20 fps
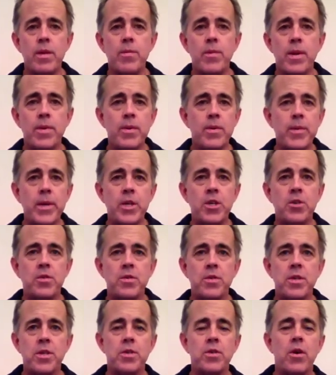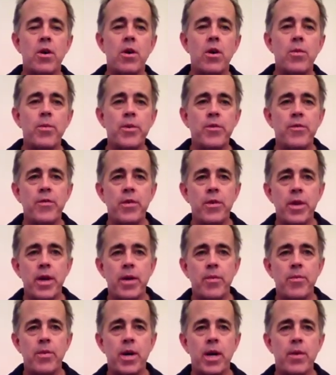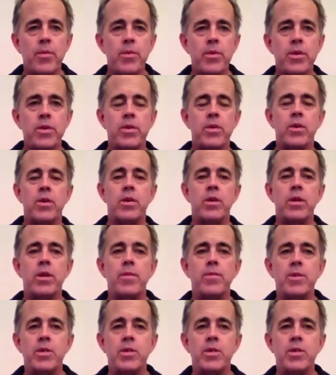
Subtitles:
I'm going to make sure that it's all been filled out properly, that there aren't any